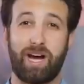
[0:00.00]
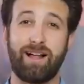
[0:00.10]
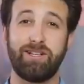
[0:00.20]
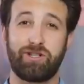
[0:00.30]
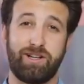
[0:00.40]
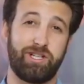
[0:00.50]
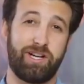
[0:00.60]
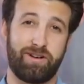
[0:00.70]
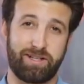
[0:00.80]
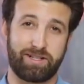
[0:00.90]
challenge your
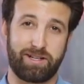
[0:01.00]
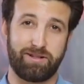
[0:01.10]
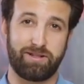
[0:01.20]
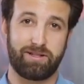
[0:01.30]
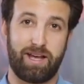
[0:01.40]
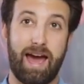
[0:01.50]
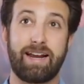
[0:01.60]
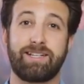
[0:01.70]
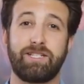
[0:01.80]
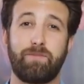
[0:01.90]
engineering skills and
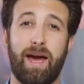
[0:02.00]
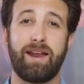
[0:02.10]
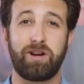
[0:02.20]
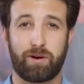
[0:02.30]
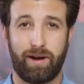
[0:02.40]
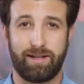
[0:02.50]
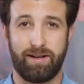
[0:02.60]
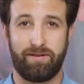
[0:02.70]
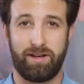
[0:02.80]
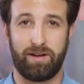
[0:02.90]
expand your
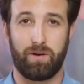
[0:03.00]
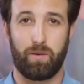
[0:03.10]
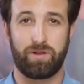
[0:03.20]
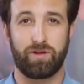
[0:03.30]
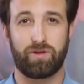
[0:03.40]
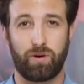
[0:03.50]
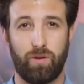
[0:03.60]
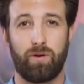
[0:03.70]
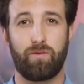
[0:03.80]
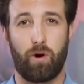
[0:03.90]
creativity with the
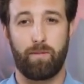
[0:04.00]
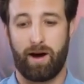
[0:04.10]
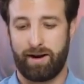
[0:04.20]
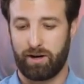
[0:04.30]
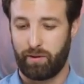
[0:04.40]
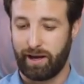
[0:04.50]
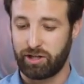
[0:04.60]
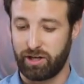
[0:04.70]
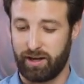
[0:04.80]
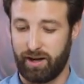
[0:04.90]
Solar Robot Creation